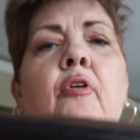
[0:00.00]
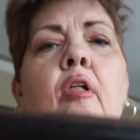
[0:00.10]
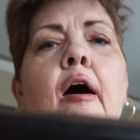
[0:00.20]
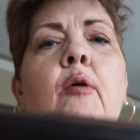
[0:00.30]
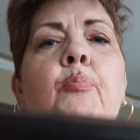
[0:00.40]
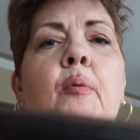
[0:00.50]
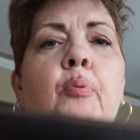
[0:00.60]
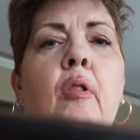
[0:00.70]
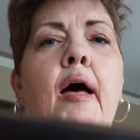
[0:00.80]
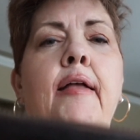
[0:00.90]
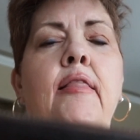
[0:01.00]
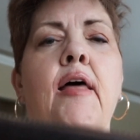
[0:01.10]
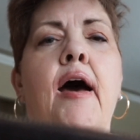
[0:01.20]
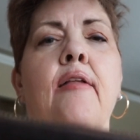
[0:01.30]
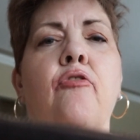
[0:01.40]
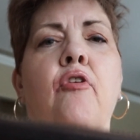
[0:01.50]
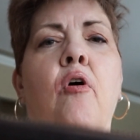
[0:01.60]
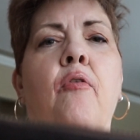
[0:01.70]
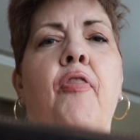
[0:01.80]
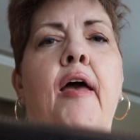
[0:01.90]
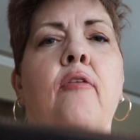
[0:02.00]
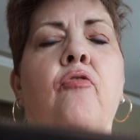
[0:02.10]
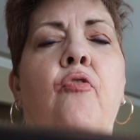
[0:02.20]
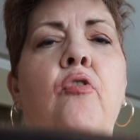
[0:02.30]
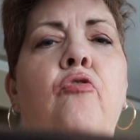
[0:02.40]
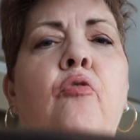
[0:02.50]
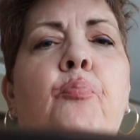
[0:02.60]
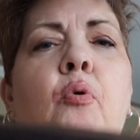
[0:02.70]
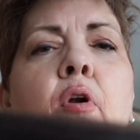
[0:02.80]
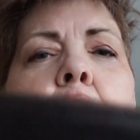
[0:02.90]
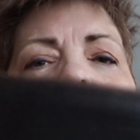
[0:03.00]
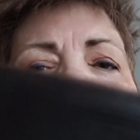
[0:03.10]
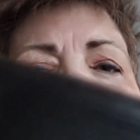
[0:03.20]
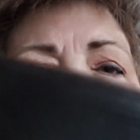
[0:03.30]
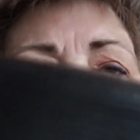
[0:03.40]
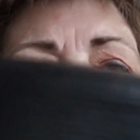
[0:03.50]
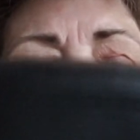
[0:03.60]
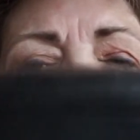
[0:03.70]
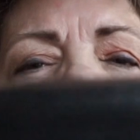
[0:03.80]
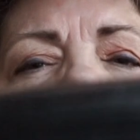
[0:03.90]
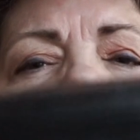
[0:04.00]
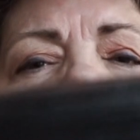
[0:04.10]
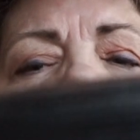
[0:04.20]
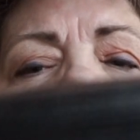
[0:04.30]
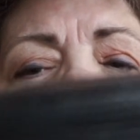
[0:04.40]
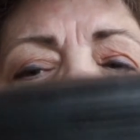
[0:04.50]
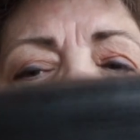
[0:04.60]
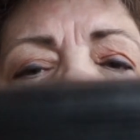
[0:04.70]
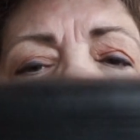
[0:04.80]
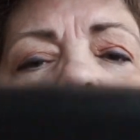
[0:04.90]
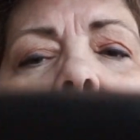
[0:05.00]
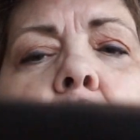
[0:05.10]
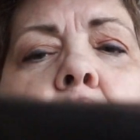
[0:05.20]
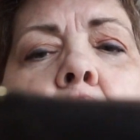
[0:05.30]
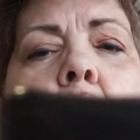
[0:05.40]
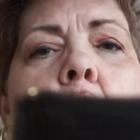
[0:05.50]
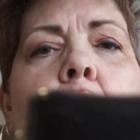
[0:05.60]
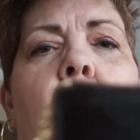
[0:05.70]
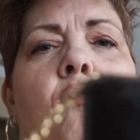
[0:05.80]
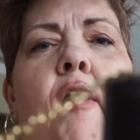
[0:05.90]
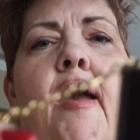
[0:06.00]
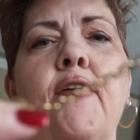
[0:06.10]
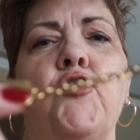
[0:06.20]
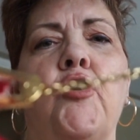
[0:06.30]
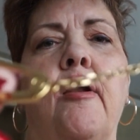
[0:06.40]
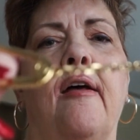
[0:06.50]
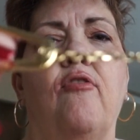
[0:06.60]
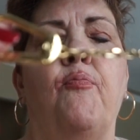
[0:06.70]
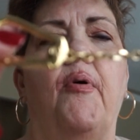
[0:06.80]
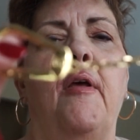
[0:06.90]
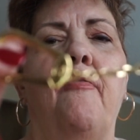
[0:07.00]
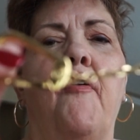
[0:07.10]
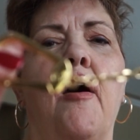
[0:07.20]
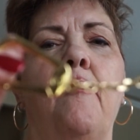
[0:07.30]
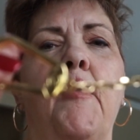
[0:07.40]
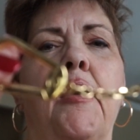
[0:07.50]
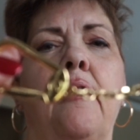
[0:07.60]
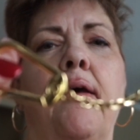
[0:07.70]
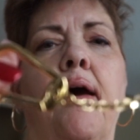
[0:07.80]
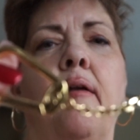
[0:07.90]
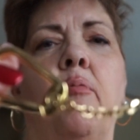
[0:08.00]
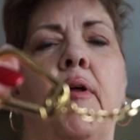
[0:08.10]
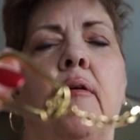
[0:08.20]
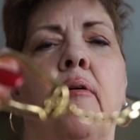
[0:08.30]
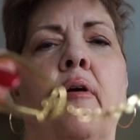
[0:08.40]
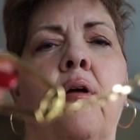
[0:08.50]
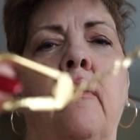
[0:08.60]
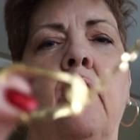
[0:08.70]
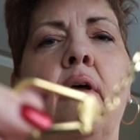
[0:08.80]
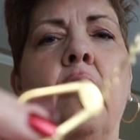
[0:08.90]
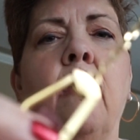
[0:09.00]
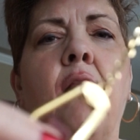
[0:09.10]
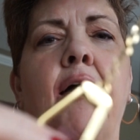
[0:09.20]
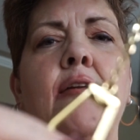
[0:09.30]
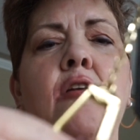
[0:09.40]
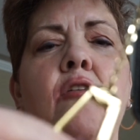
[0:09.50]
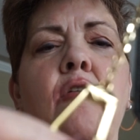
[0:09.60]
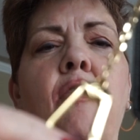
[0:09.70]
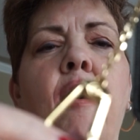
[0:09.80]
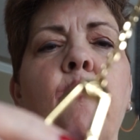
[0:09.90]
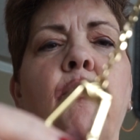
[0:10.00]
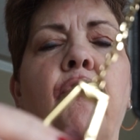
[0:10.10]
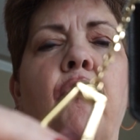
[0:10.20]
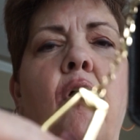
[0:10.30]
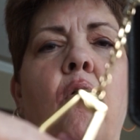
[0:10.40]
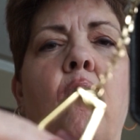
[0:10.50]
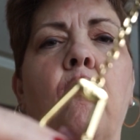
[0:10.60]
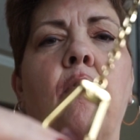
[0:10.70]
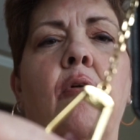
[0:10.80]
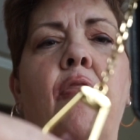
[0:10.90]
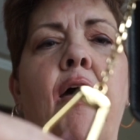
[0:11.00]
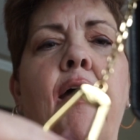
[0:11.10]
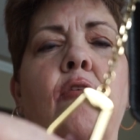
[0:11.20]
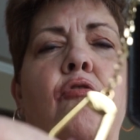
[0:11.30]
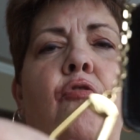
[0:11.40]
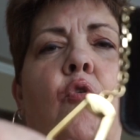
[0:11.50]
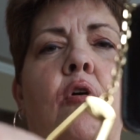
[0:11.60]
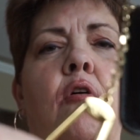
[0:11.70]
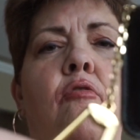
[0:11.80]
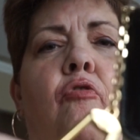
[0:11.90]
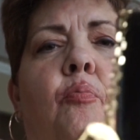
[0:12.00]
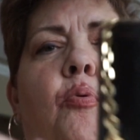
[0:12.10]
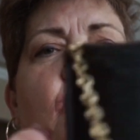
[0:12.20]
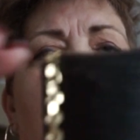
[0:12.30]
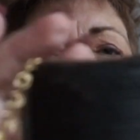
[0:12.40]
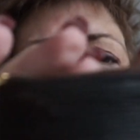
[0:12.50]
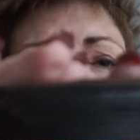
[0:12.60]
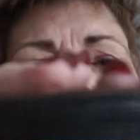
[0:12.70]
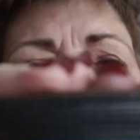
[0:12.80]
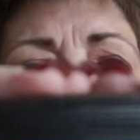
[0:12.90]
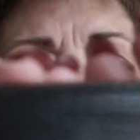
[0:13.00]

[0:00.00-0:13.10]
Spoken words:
A lot of people like that, so thanks for supporting us on that. We like to do the on location. It's pretty fun. Me and Ted, like to do them, so thanks for your support on that.